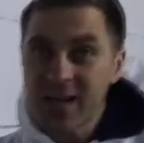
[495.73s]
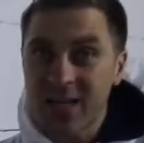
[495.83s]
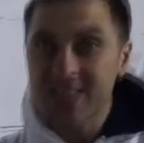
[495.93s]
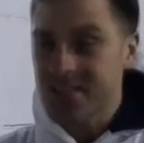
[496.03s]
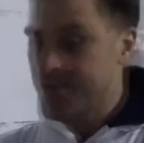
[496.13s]

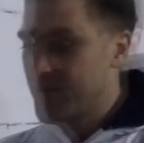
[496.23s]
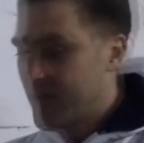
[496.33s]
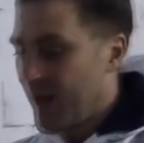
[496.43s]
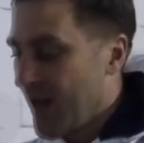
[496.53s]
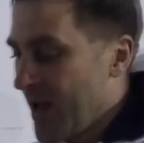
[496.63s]
So these
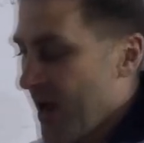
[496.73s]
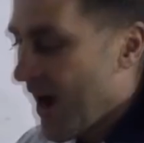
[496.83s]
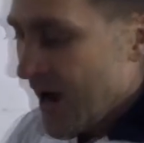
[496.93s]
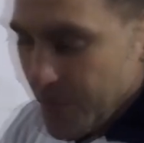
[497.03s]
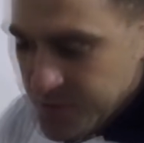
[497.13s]
beautiful
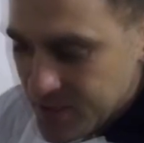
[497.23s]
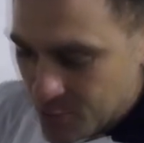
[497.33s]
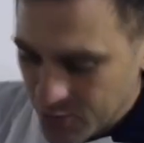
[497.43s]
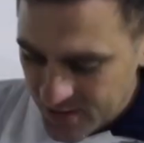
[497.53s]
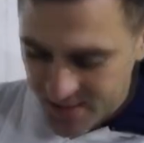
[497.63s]
pants will
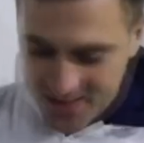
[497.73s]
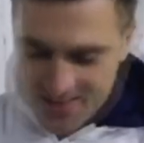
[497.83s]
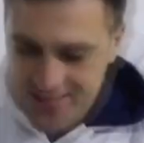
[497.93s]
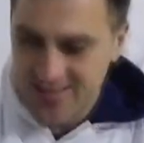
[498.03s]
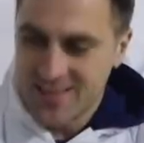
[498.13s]
now be
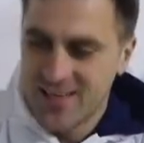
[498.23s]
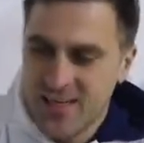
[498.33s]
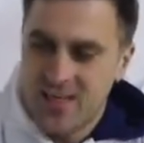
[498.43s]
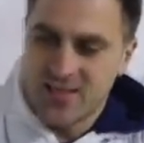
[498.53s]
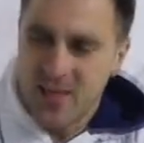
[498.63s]
painted in
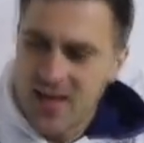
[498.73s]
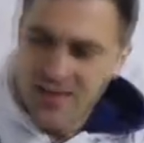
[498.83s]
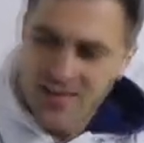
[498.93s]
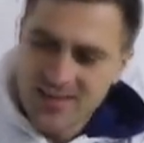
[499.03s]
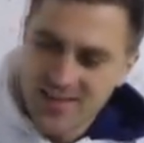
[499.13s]
different
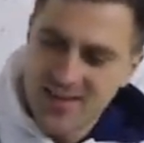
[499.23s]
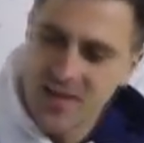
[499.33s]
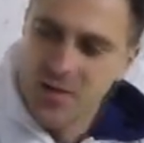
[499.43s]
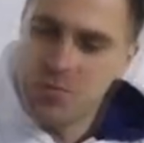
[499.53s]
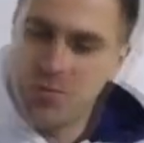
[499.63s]
colors,
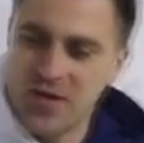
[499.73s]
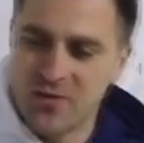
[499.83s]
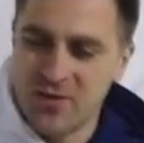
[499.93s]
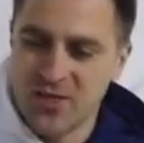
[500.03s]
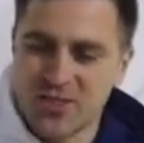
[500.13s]
absolutely
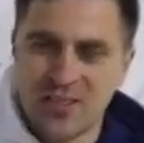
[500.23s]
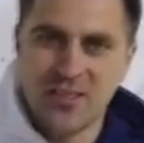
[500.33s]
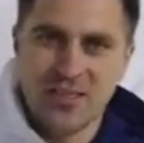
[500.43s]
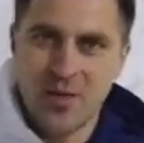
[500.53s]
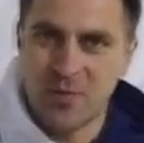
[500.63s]

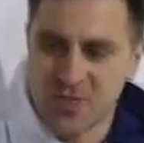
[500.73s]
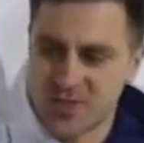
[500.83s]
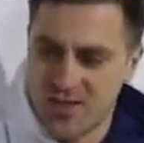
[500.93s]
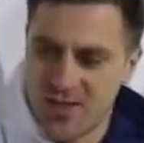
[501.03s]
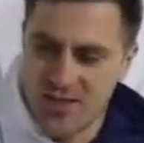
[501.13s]
different colors.